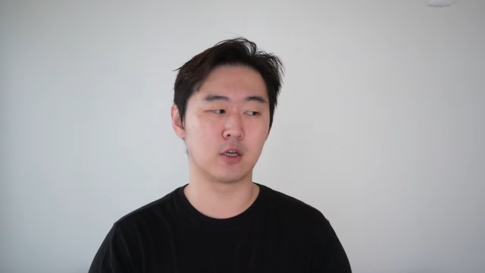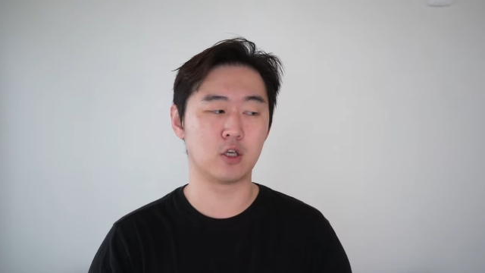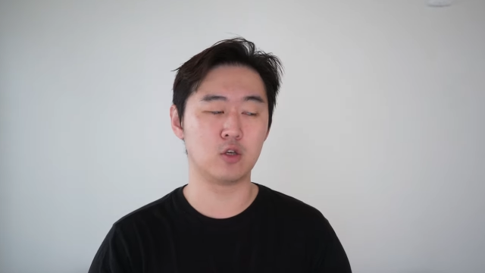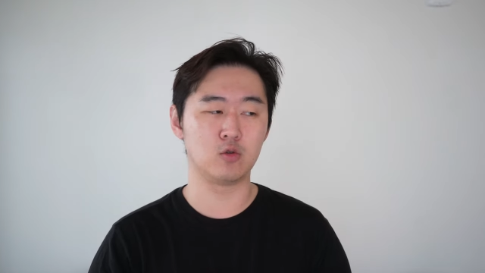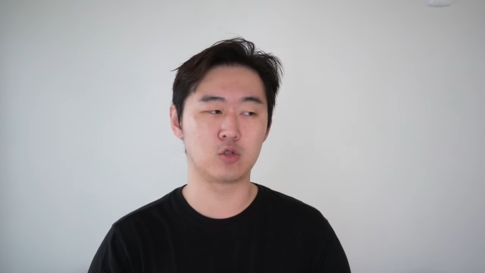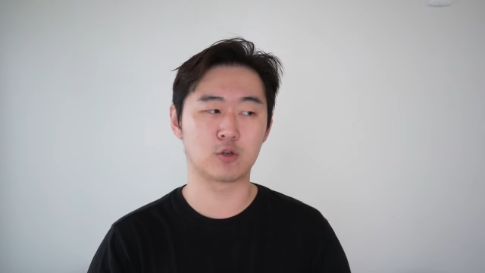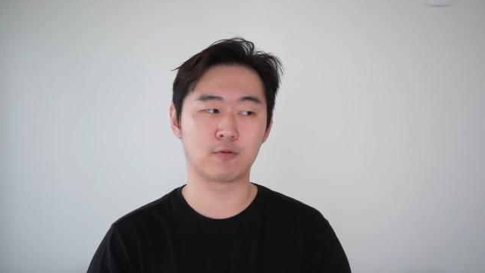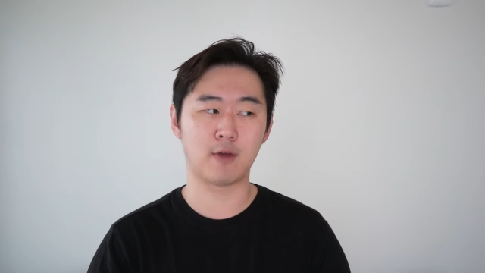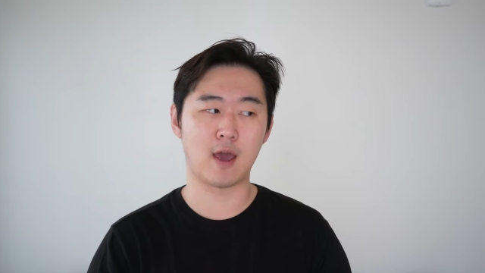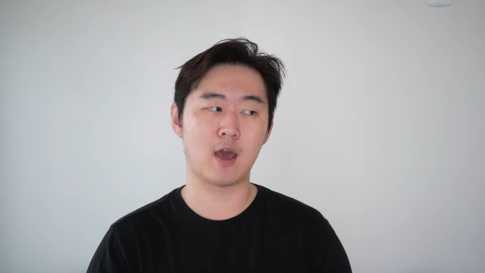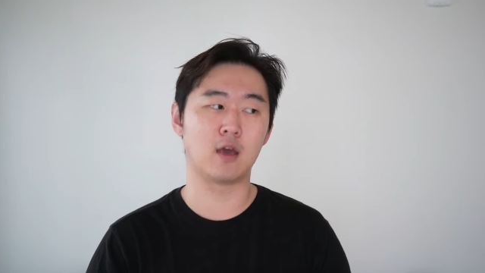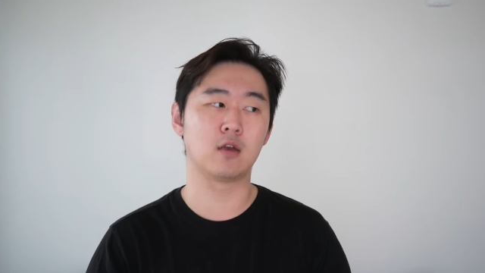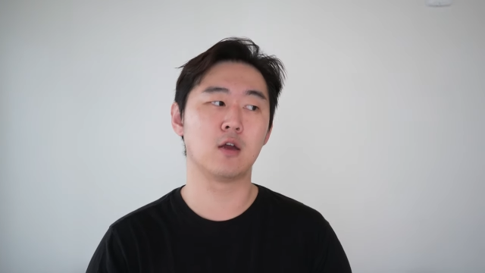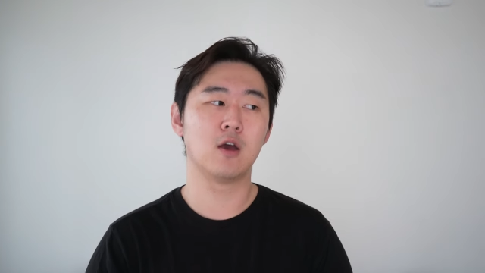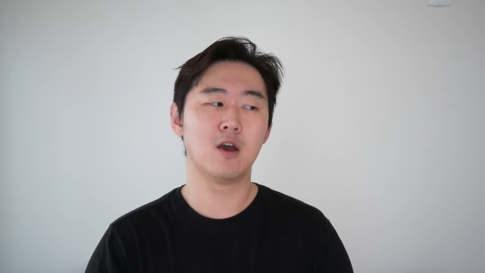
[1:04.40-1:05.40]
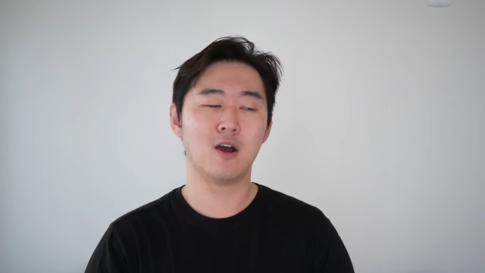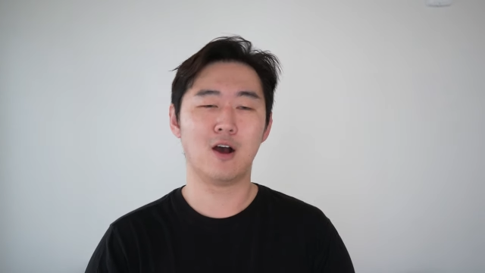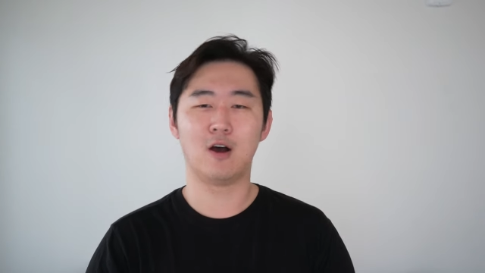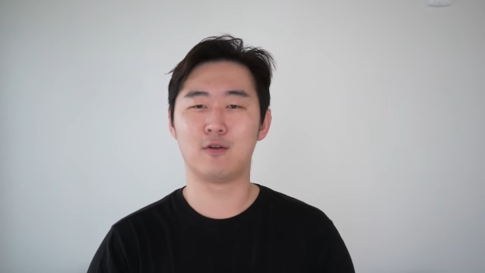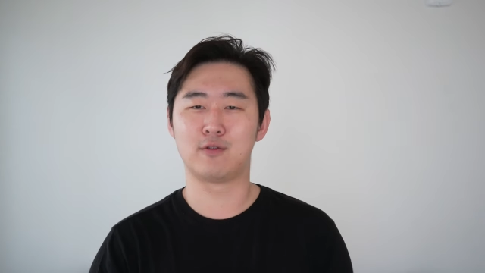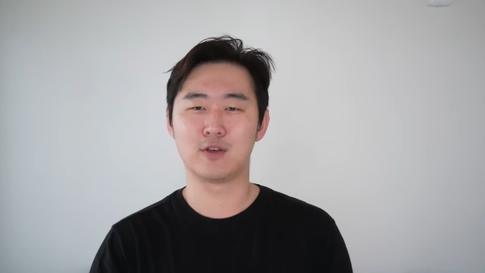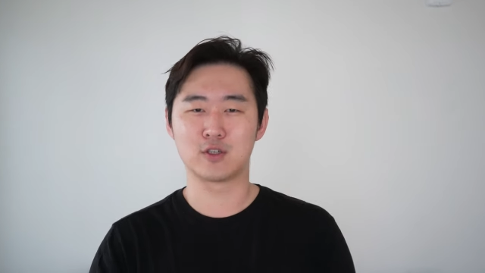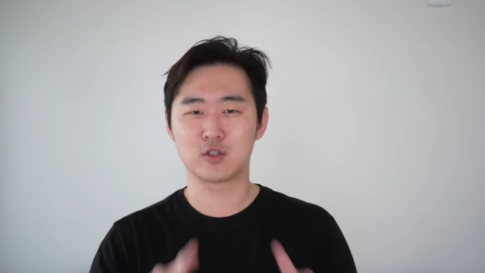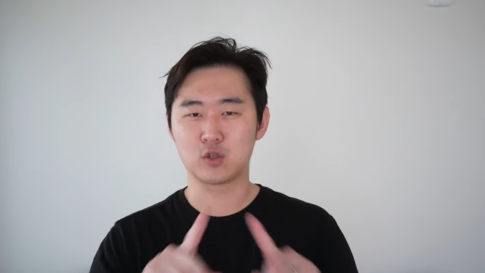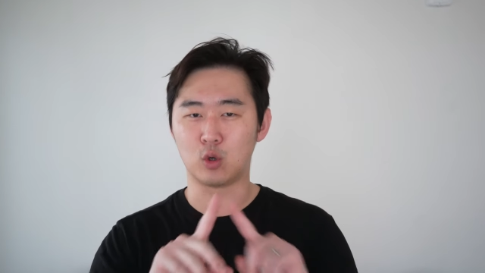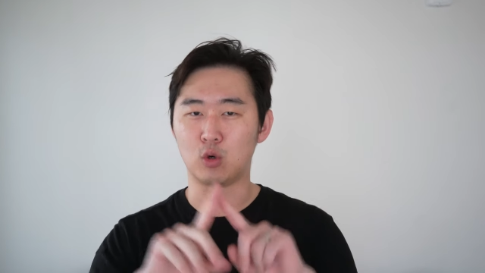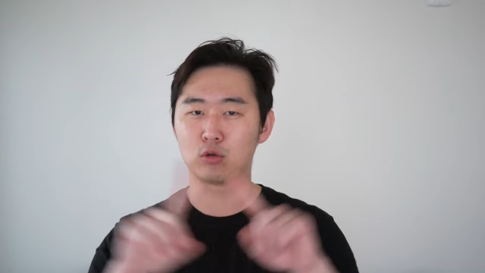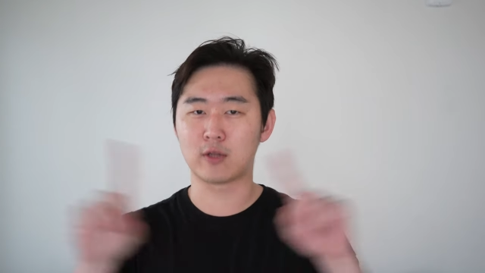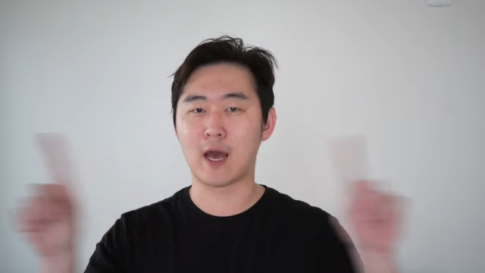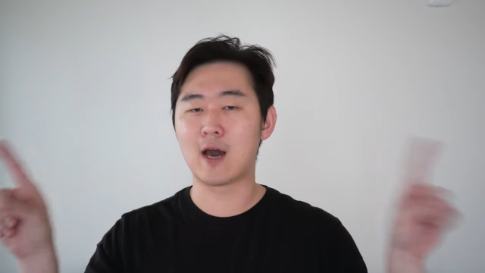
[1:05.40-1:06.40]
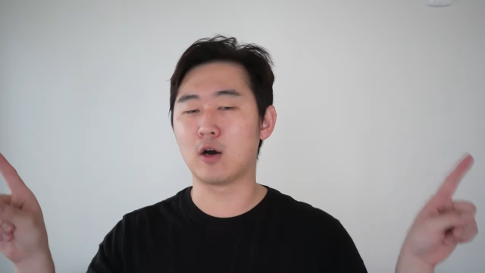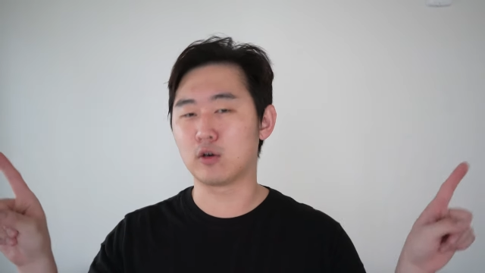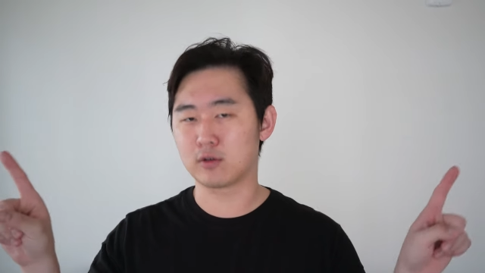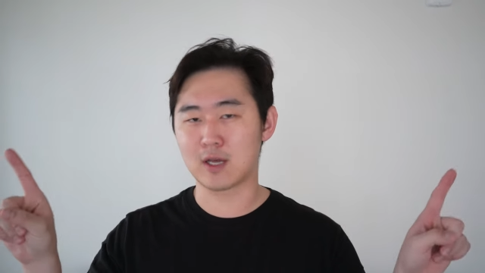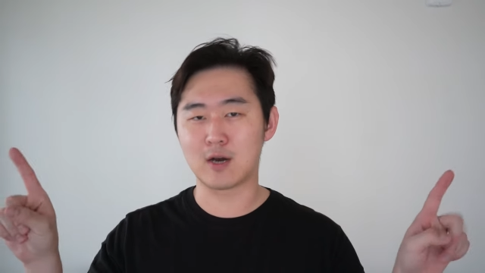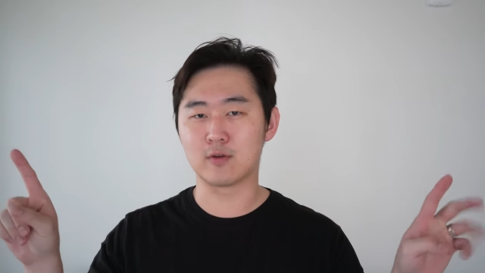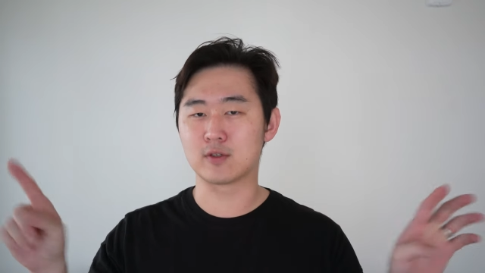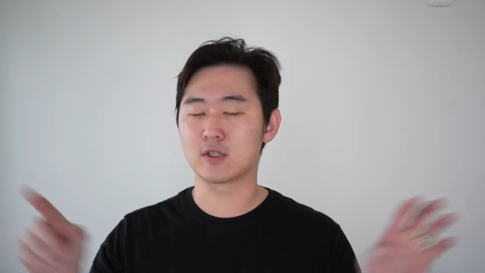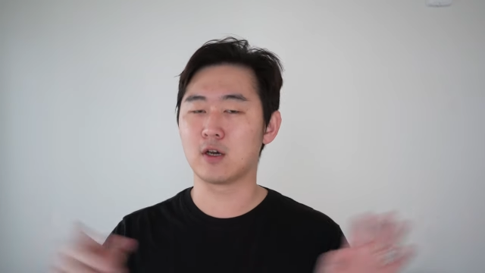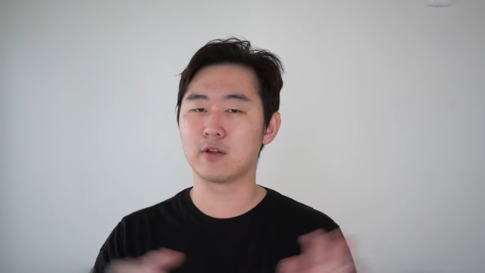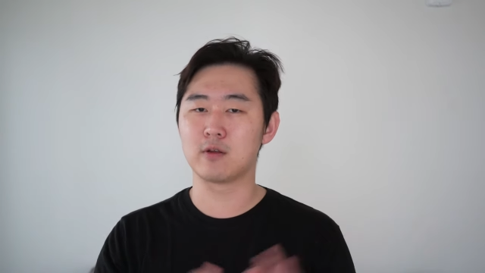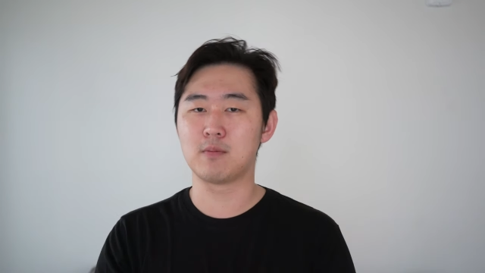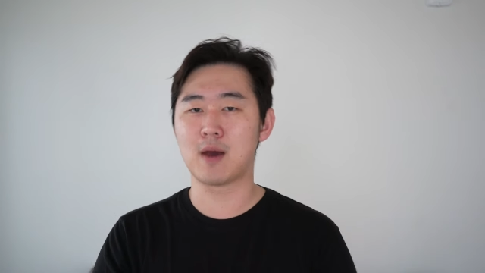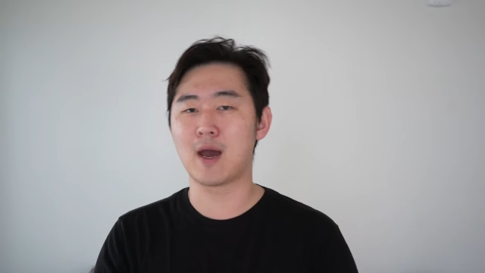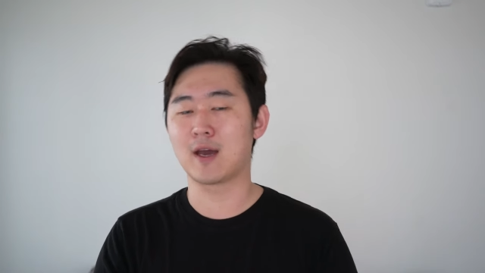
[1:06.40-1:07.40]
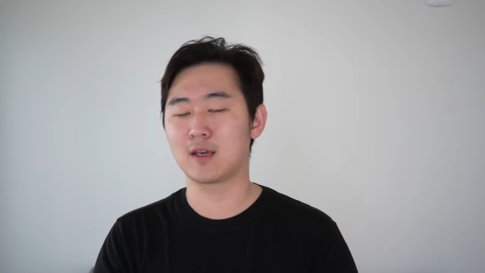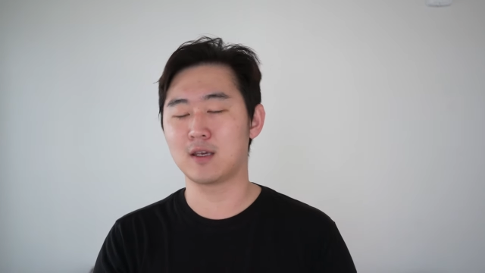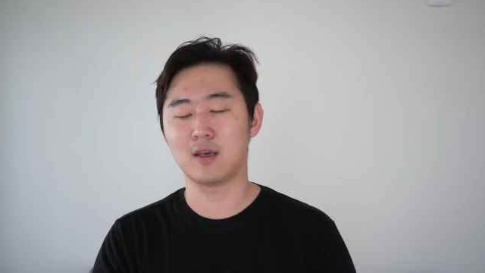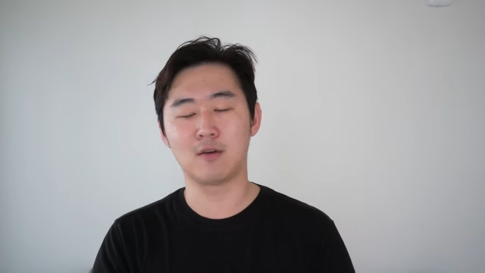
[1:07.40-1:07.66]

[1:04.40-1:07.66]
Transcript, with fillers: a huge fan of the sold out that was on the back.